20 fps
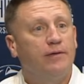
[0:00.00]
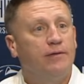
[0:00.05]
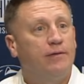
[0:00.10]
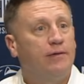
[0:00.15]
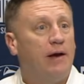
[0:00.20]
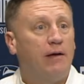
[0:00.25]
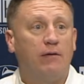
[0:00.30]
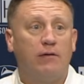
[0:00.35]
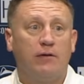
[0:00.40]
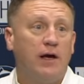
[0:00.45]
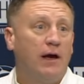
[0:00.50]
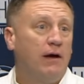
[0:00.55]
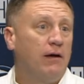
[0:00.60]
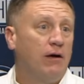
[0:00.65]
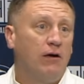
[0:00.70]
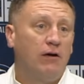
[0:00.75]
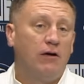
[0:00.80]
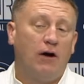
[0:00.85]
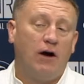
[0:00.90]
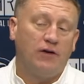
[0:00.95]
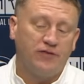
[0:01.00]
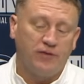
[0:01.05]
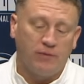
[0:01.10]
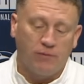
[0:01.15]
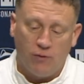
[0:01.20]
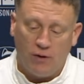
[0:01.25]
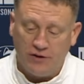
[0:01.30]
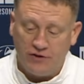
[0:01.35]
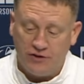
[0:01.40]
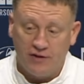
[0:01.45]
Yeah, awesome
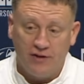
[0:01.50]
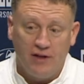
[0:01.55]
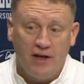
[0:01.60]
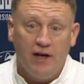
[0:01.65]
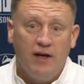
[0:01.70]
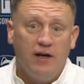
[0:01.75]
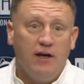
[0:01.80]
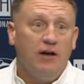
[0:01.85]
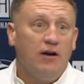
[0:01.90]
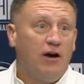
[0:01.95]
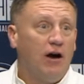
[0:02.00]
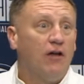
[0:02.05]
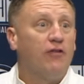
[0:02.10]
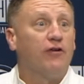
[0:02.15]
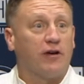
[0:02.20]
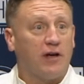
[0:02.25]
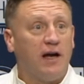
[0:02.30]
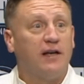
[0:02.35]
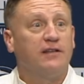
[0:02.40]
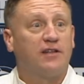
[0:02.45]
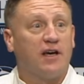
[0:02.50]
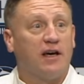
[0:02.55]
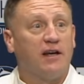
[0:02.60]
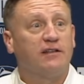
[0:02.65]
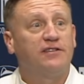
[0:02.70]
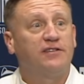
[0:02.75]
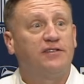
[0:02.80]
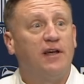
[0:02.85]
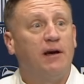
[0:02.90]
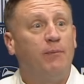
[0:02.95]
question. Other guys got to
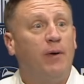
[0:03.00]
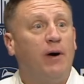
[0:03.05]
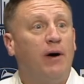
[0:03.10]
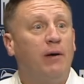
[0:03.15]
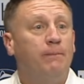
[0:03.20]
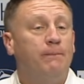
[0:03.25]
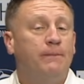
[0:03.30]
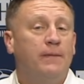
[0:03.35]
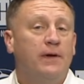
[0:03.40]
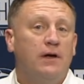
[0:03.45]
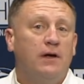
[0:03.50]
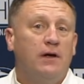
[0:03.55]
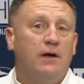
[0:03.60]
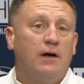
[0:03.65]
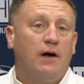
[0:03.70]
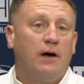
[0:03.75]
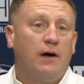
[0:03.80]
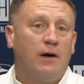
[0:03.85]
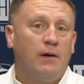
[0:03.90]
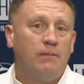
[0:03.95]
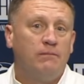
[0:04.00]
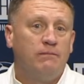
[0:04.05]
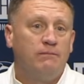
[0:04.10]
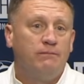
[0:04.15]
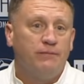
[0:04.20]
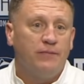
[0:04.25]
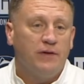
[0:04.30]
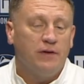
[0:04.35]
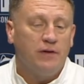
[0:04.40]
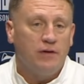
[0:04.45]
step up.
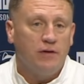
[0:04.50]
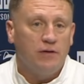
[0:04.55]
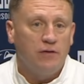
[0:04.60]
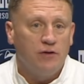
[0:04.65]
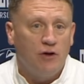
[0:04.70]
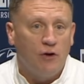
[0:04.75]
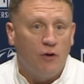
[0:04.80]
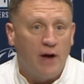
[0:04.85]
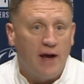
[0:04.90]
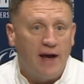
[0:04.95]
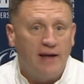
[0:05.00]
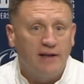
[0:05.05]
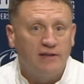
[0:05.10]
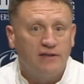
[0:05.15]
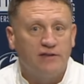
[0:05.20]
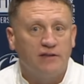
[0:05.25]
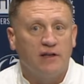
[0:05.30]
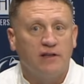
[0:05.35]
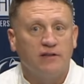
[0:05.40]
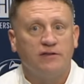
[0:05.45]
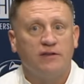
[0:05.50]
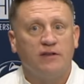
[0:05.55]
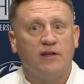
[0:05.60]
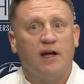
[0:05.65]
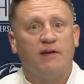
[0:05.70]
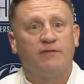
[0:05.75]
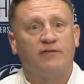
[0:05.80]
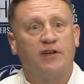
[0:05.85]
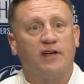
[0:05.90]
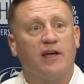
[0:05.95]
You know, Ace doesn't have to
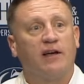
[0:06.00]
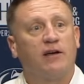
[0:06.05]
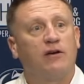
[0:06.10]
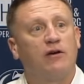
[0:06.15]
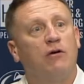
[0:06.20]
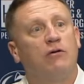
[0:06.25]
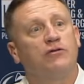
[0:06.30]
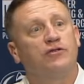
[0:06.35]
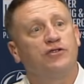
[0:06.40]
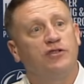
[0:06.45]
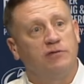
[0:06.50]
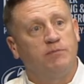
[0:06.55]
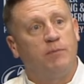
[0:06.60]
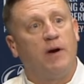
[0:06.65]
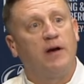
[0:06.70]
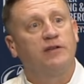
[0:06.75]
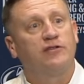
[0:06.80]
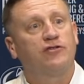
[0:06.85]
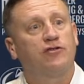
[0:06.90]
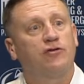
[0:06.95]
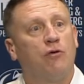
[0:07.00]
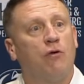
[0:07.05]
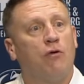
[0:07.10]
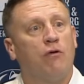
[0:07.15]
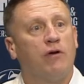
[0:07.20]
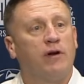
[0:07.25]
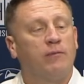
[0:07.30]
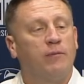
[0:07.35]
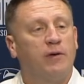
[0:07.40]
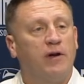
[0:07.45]
get going just by scoring,
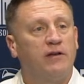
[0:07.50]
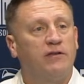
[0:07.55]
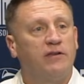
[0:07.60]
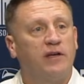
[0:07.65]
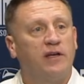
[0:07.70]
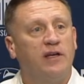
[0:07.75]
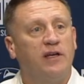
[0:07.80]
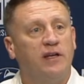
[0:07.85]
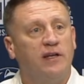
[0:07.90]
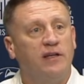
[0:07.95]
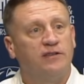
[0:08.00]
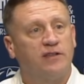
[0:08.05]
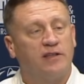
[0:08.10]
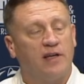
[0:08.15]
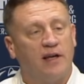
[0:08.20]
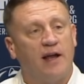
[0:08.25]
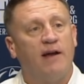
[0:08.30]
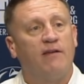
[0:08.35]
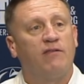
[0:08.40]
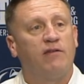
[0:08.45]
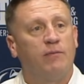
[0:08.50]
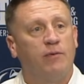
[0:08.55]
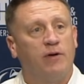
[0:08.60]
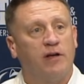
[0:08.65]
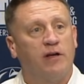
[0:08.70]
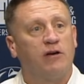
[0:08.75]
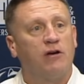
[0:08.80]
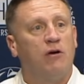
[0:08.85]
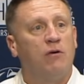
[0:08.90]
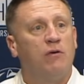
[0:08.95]
but I think he needs to get everybody
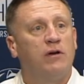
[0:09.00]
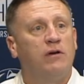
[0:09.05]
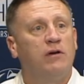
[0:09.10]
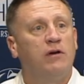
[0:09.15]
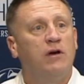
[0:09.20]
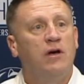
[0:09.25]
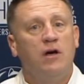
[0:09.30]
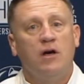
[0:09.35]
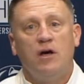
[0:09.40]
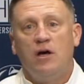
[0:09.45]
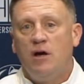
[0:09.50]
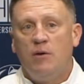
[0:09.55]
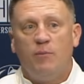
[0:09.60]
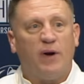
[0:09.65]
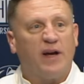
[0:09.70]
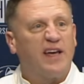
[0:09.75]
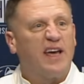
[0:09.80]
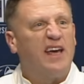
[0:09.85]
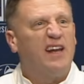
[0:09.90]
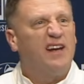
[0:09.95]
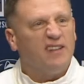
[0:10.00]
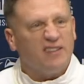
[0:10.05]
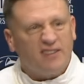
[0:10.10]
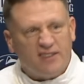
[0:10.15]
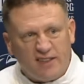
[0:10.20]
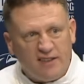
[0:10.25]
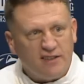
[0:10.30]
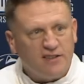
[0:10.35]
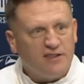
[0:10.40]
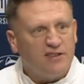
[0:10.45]
going by getting us in the
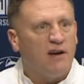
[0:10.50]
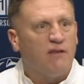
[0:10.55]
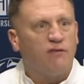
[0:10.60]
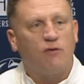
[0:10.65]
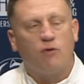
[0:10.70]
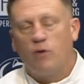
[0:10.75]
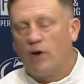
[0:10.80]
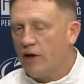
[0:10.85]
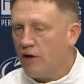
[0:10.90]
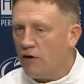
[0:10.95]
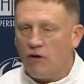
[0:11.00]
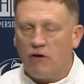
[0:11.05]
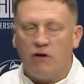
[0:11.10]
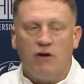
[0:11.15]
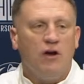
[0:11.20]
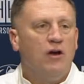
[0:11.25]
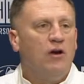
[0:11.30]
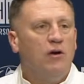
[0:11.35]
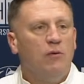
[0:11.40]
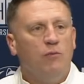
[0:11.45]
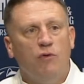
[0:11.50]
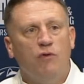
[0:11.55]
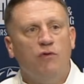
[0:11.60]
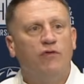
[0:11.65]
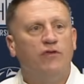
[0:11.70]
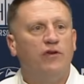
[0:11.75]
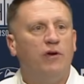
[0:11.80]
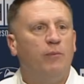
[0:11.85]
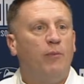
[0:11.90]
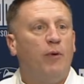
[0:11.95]
stuff quicker, moving the
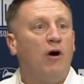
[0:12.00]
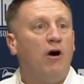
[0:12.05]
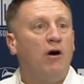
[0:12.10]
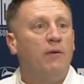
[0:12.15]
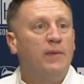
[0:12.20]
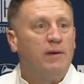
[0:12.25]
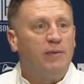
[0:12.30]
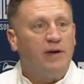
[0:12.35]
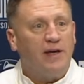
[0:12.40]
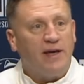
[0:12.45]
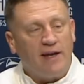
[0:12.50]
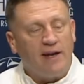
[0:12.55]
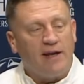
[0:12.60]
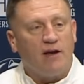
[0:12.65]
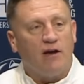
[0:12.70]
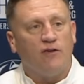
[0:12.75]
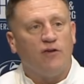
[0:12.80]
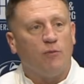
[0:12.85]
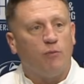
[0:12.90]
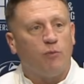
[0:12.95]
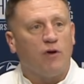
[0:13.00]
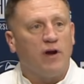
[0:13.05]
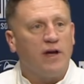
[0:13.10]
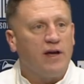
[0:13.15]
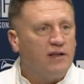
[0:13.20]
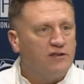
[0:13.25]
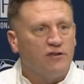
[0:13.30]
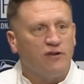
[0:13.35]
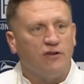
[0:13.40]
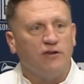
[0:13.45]
ball, maybe getting on the break so
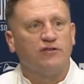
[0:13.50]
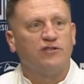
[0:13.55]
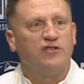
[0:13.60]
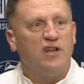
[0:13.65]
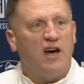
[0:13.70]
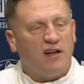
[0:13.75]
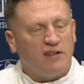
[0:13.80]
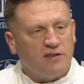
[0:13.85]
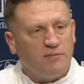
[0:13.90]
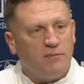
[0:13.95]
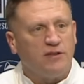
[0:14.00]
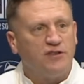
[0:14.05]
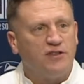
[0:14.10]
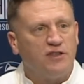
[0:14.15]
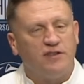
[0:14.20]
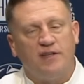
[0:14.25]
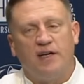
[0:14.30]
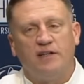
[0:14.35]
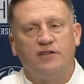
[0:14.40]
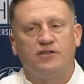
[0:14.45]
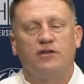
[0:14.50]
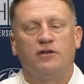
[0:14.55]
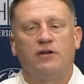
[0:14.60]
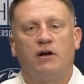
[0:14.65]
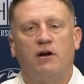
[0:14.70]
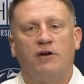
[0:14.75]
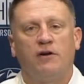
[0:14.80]
there's not as much attention on him.